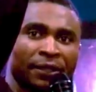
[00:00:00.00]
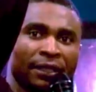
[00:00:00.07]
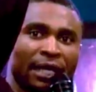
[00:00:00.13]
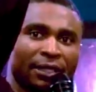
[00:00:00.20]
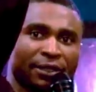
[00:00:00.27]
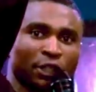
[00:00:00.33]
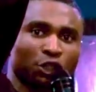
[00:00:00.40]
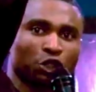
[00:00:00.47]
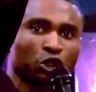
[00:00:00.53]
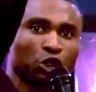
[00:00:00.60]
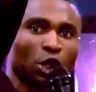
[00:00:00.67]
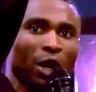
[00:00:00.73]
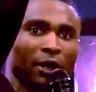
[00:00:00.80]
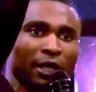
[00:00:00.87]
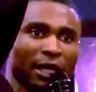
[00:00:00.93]
There's a
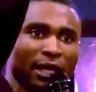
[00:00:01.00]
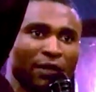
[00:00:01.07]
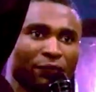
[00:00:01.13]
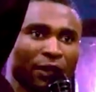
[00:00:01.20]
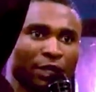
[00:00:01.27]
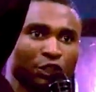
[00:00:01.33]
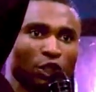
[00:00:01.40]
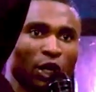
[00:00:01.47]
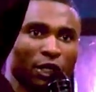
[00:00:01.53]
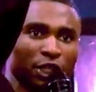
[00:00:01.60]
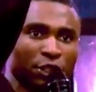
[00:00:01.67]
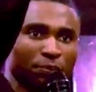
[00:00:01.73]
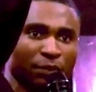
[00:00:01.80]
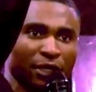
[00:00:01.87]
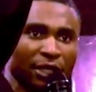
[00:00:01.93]
strong deliverance God
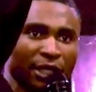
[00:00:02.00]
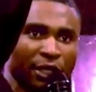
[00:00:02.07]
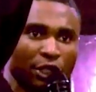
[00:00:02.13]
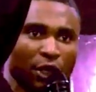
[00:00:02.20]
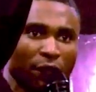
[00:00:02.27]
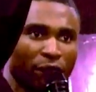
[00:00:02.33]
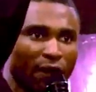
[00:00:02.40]
is bringing in your